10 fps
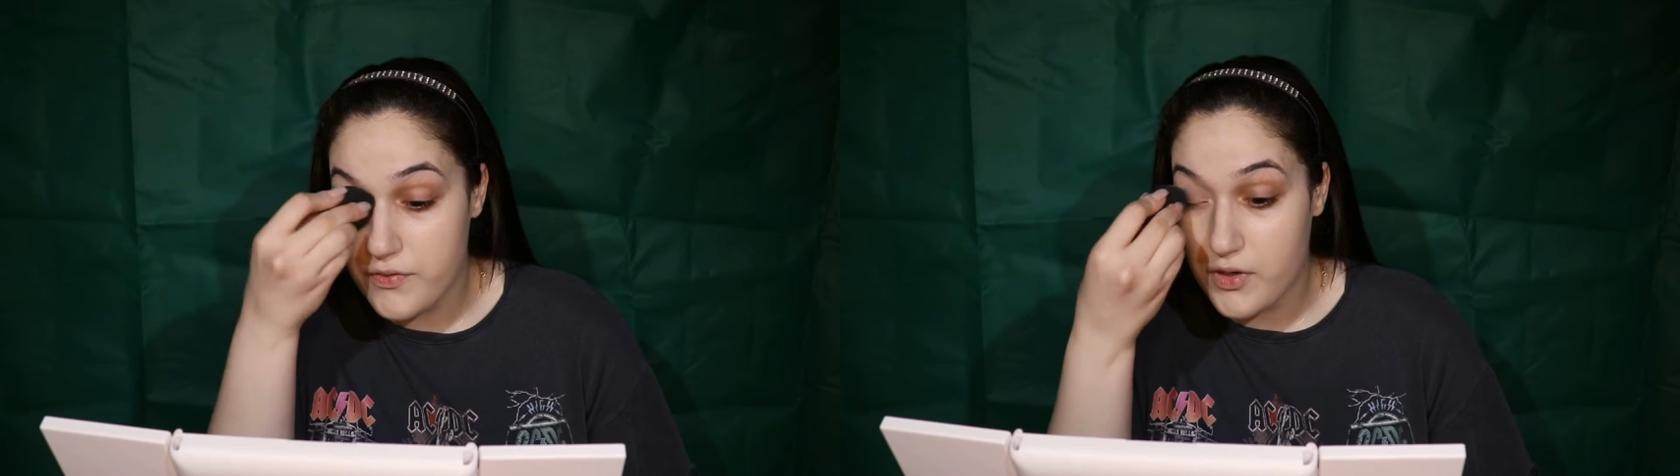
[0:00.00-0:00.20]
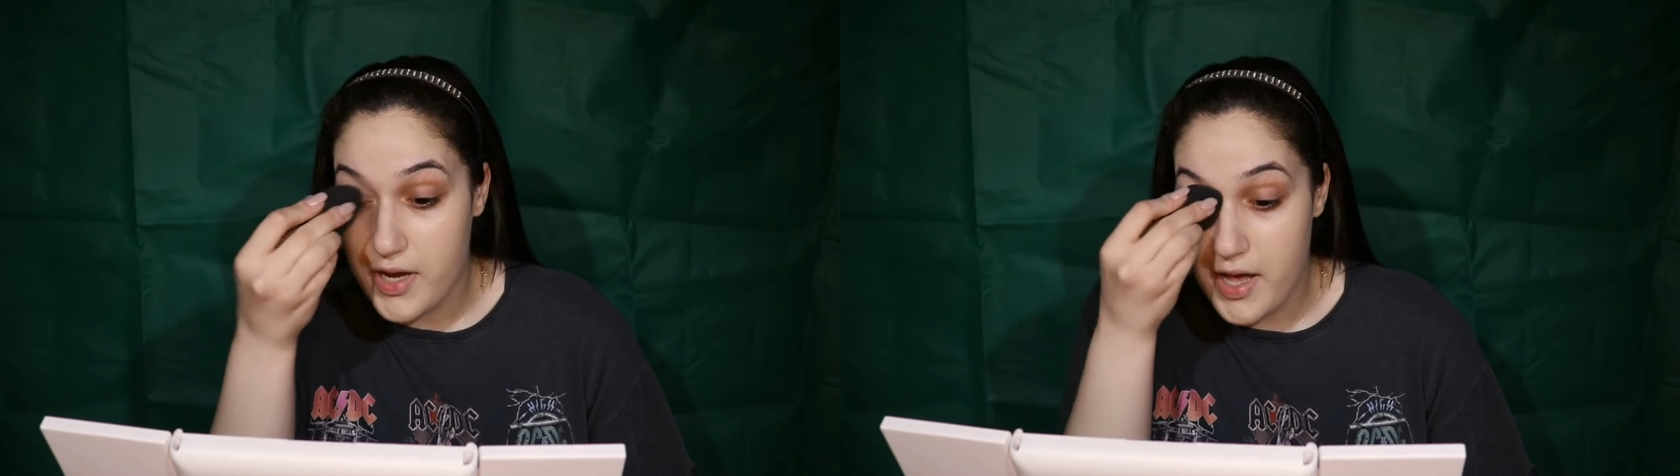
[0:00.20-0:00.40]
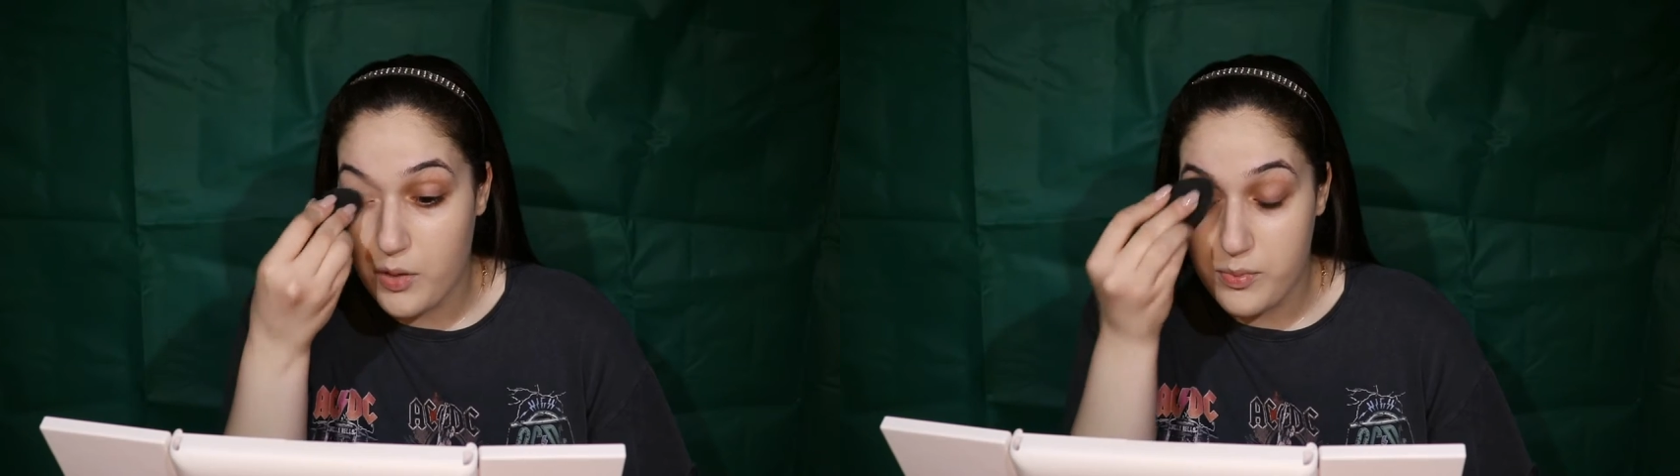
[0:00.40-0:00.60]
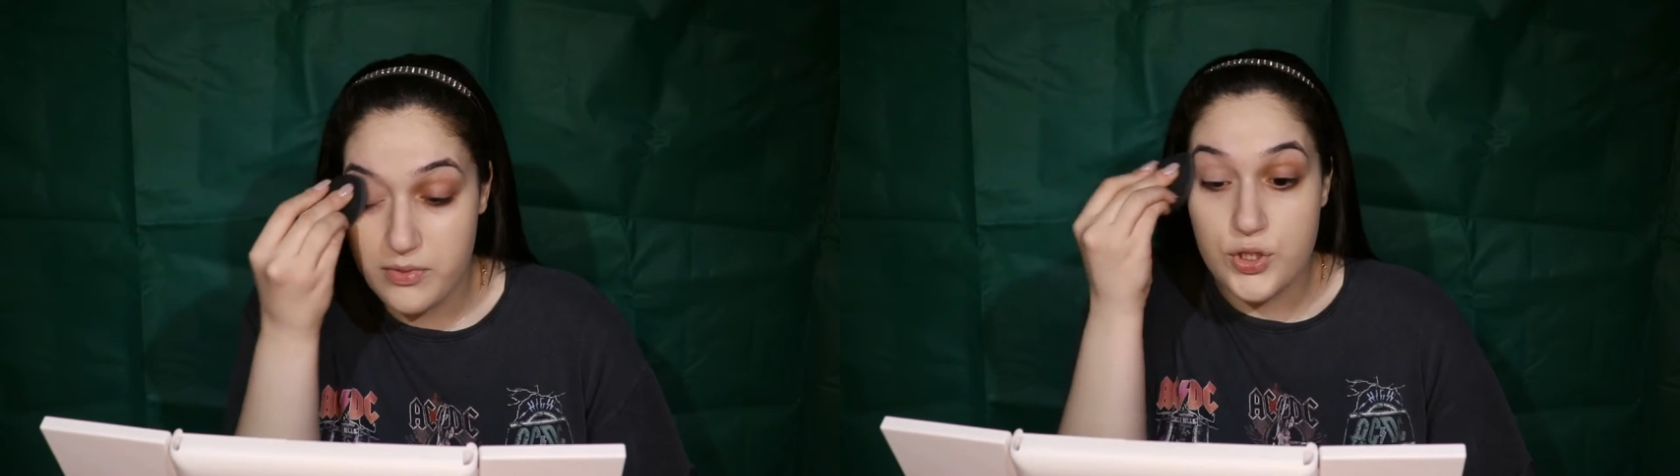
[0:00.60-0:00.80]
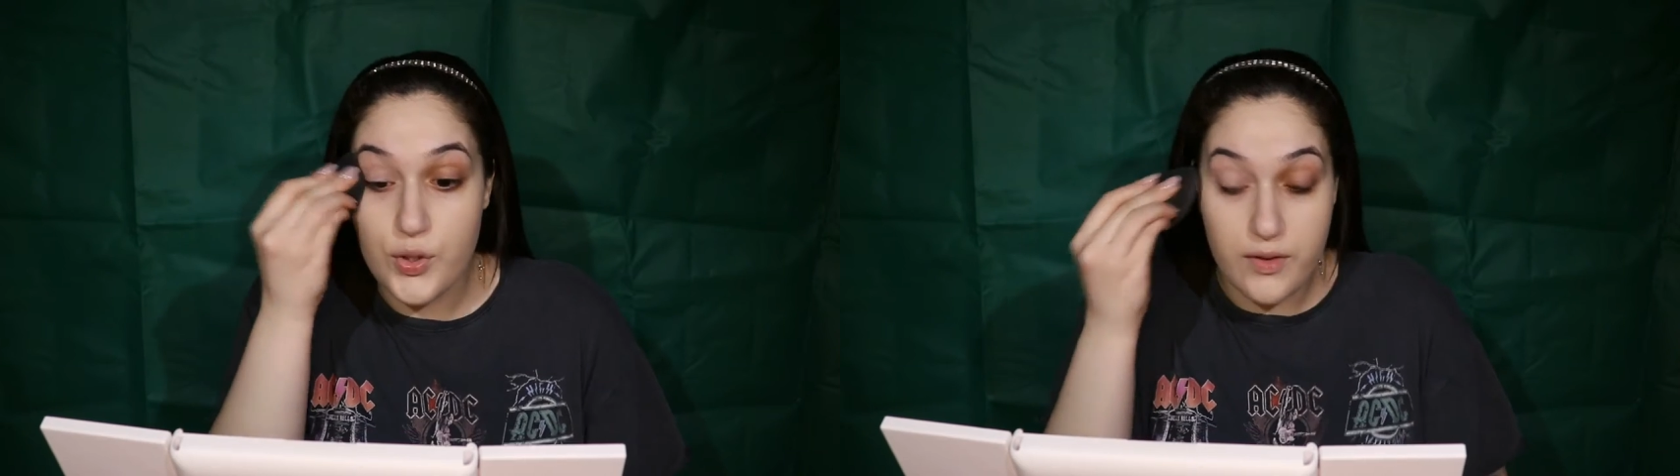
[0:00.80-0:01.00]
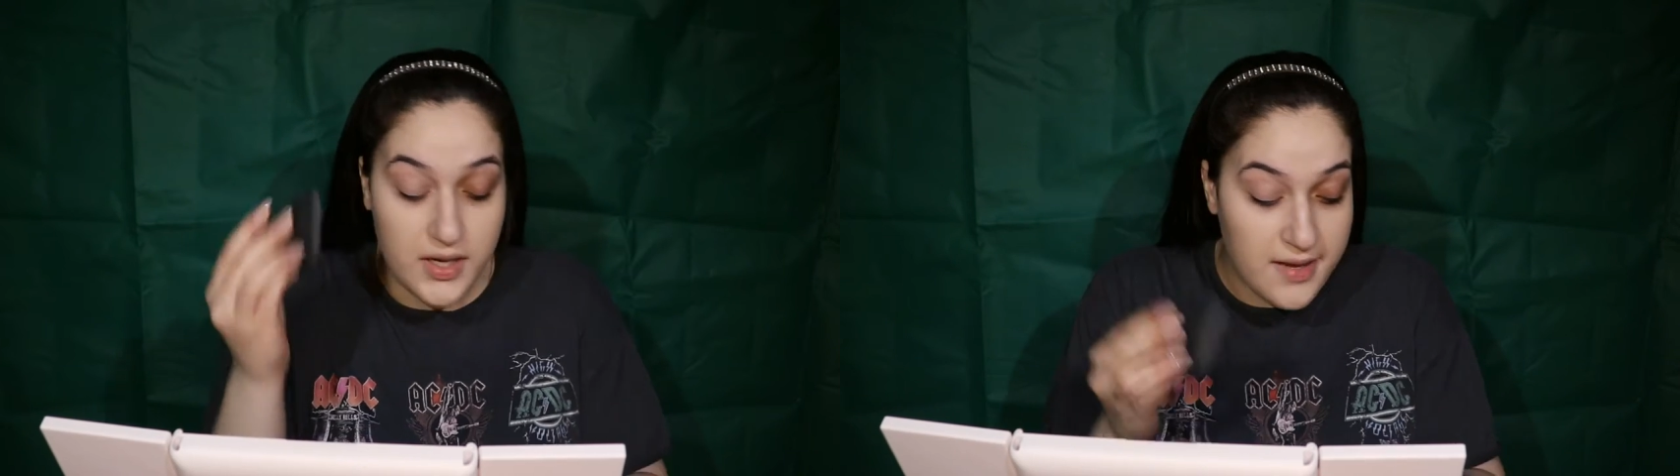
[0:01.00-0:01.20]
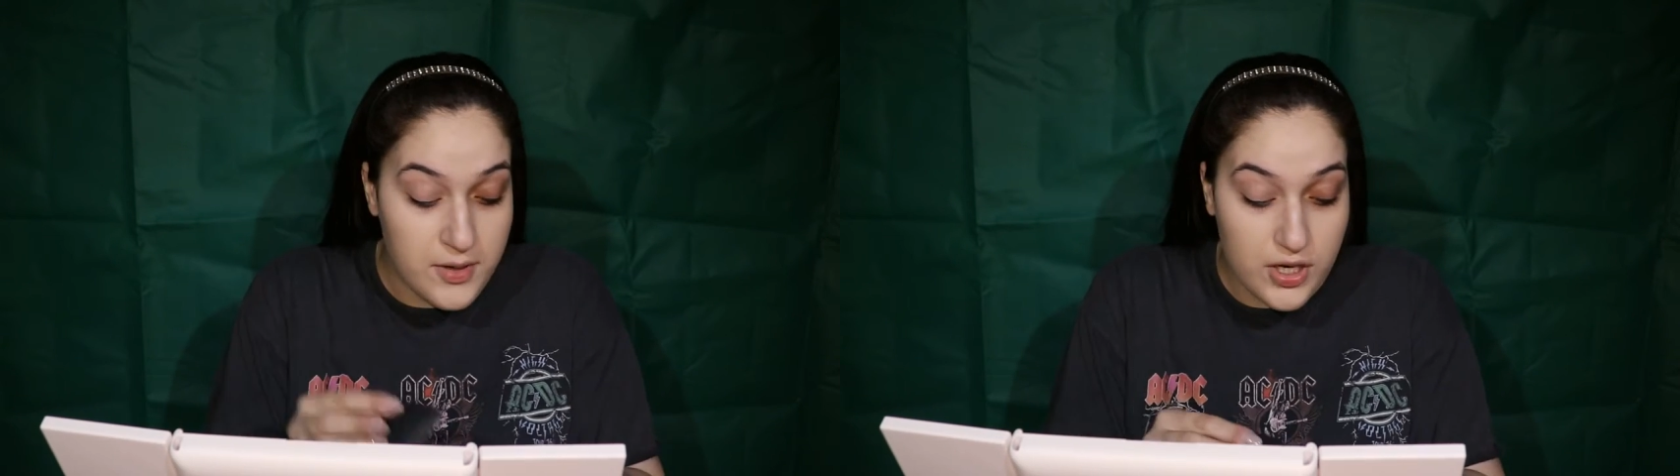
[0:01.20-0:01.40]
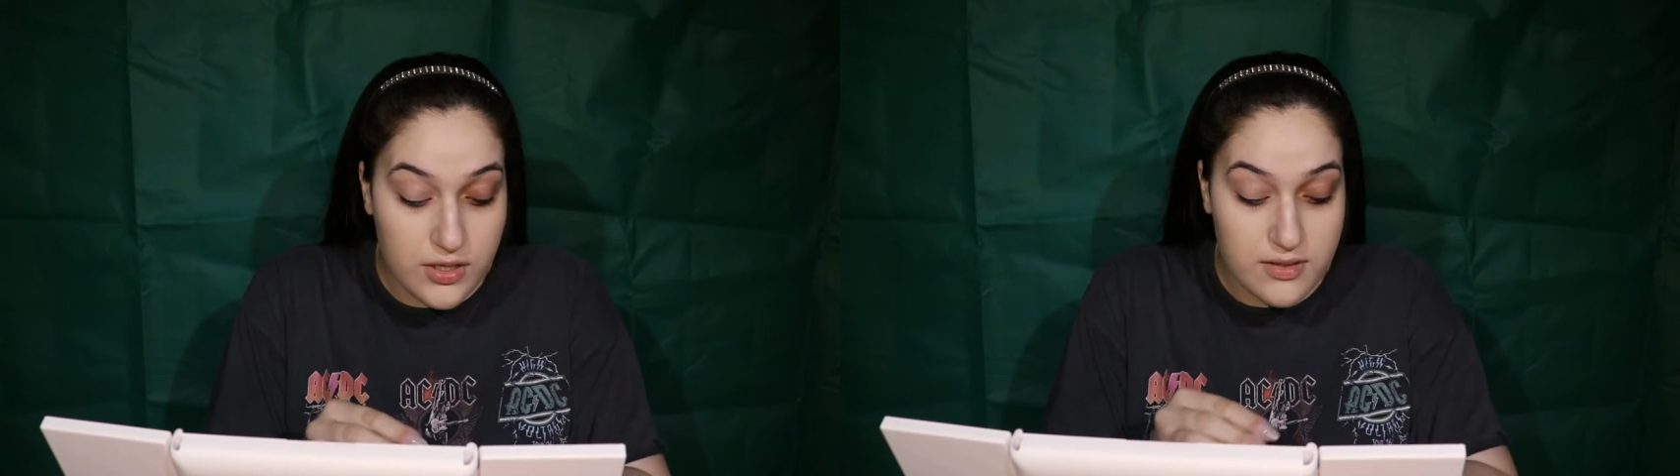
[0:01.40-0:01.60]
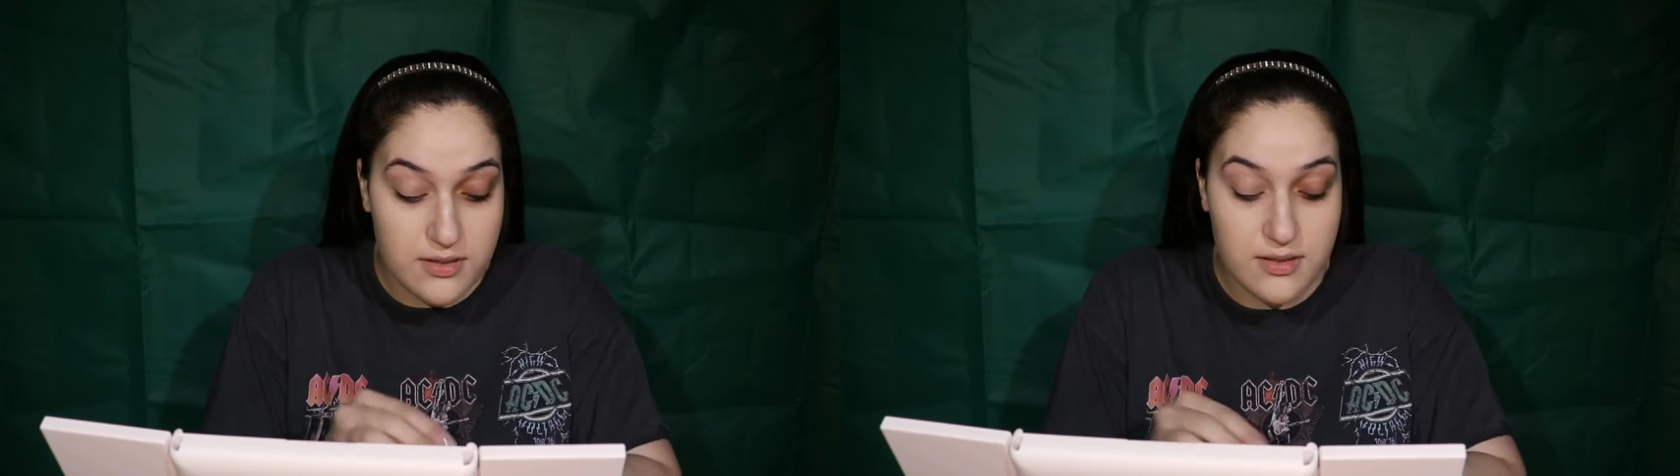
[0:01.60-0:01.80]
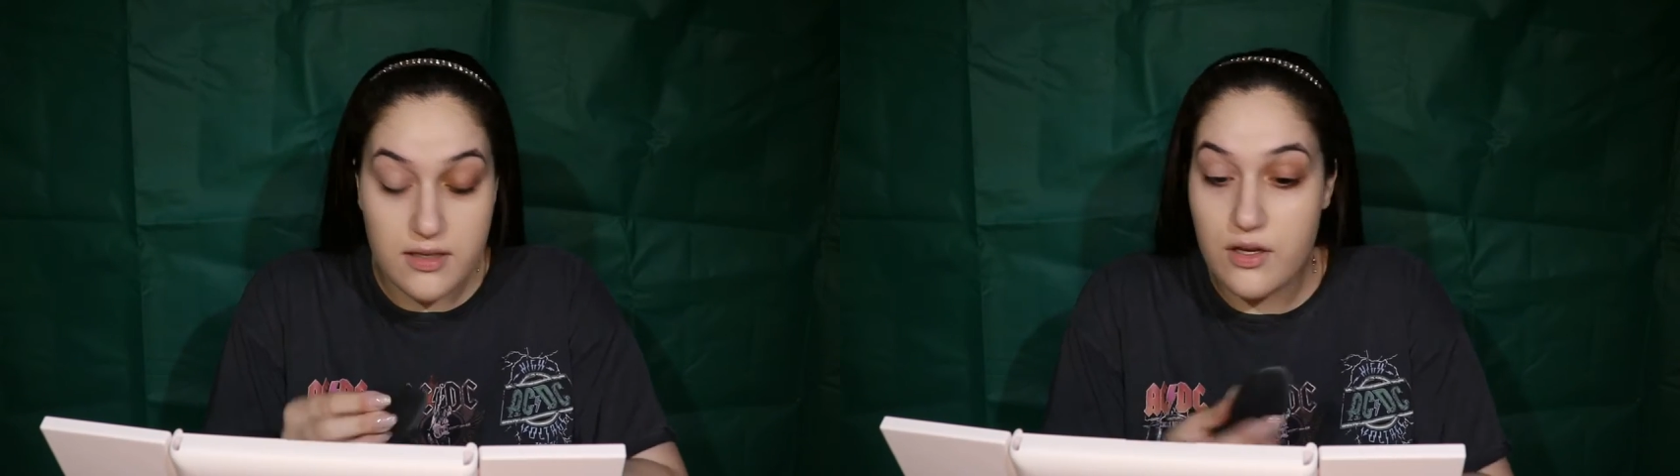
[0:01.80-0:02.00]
for help. So the neighbors